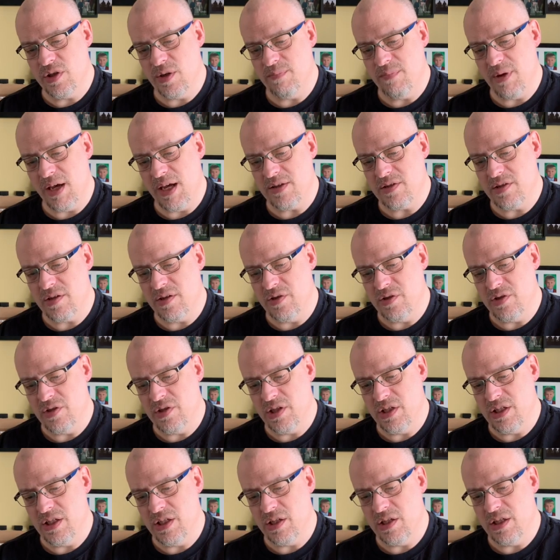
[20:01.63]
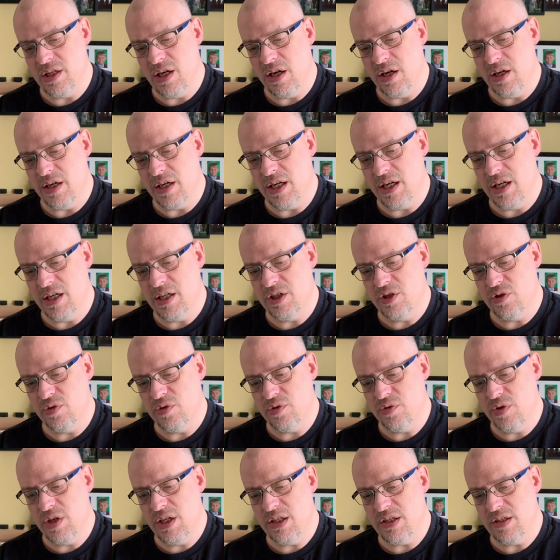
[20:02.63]
ambassadors into Narnia to
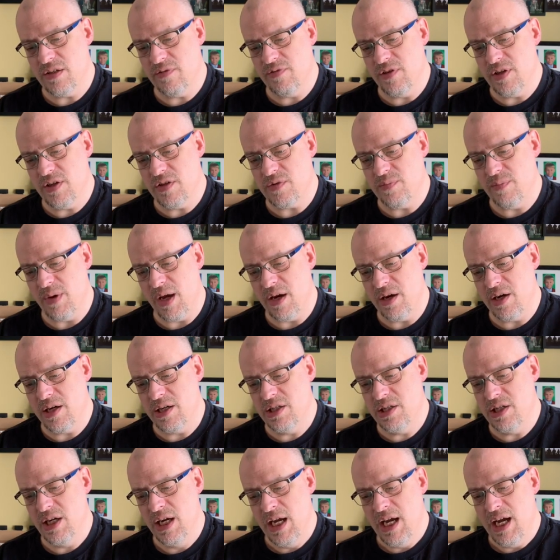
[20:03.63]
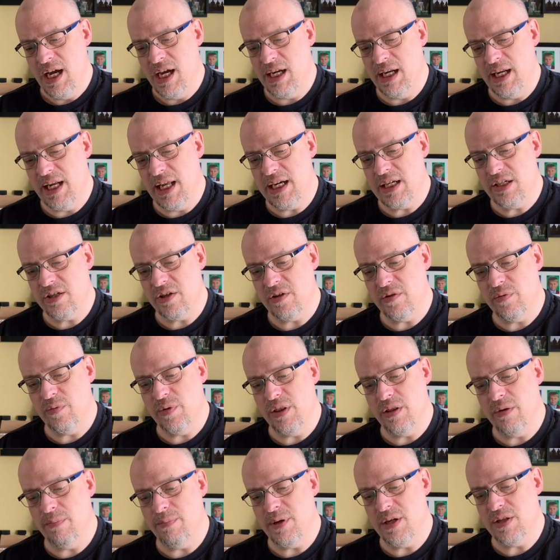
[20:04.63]
treat of this marriage, and later when
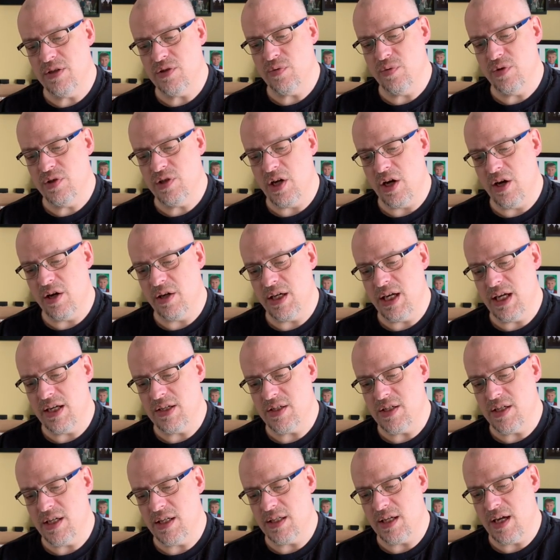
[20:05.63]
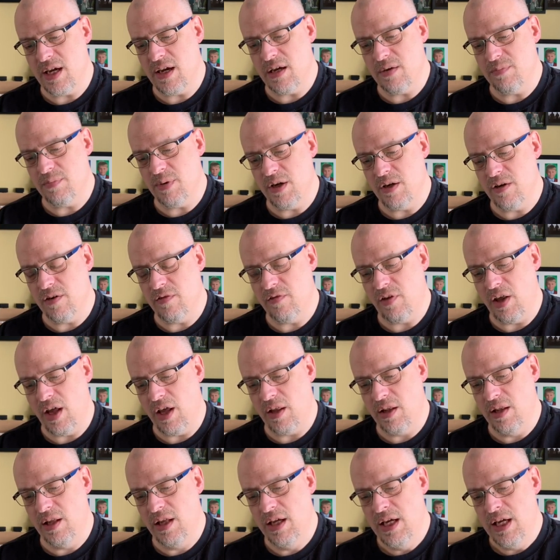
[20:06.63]
the prince was our guest at Caer
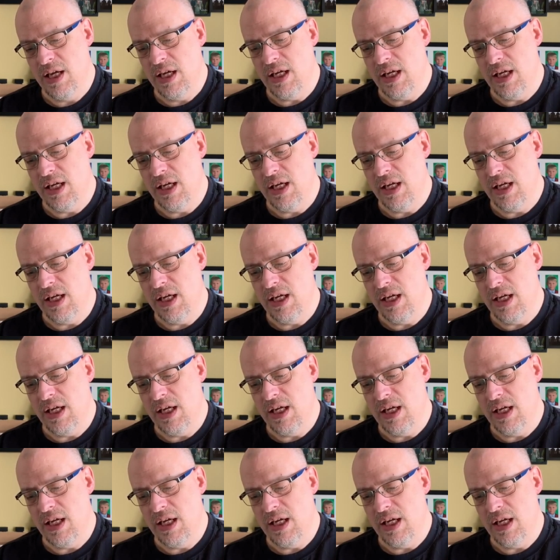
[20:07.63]
Paravel,